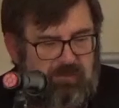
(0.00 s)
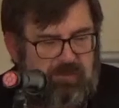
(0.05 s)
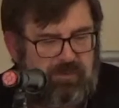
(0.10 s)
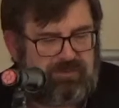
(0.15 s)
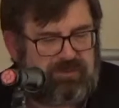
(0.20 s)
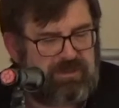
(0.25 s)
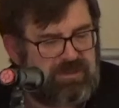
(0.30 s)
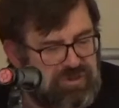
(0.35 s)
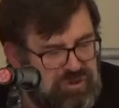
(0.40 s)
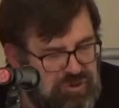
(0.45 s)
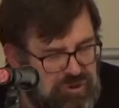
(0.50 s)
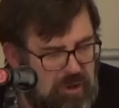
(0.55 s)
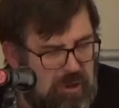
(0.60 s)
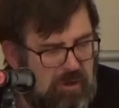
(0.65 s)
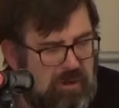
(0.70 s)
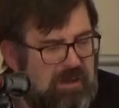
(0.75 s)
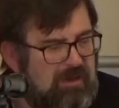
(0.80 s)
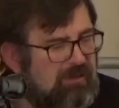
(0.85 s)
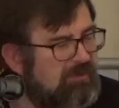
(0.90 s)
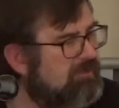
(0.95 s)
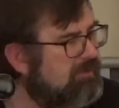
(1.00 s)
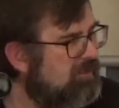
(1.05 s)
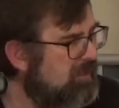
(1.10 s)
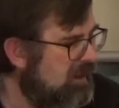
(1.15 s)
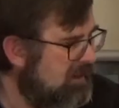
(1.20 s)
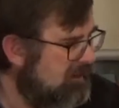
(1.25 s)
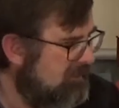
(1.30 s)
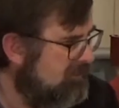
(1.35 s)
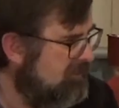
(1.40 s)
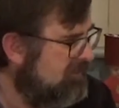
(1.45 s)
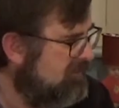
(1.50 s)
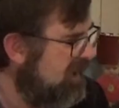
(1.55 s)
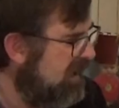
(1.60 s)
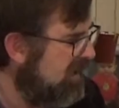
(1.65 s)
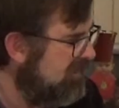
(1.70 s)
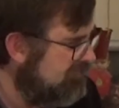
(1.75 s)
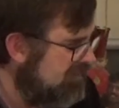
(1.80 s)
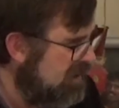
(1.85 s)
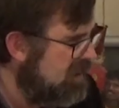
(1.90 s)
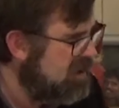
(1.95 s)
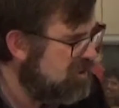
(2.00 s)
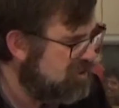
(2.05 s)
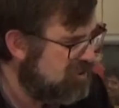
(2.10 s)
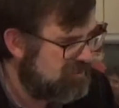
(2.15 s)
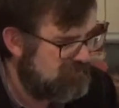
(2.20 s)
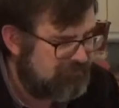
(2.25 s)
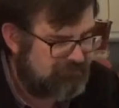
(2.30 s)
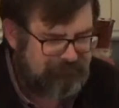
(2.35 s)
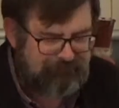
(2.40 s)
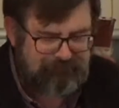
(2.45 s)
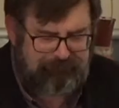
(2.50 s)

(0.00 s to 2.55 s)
with this sure and certain salvation?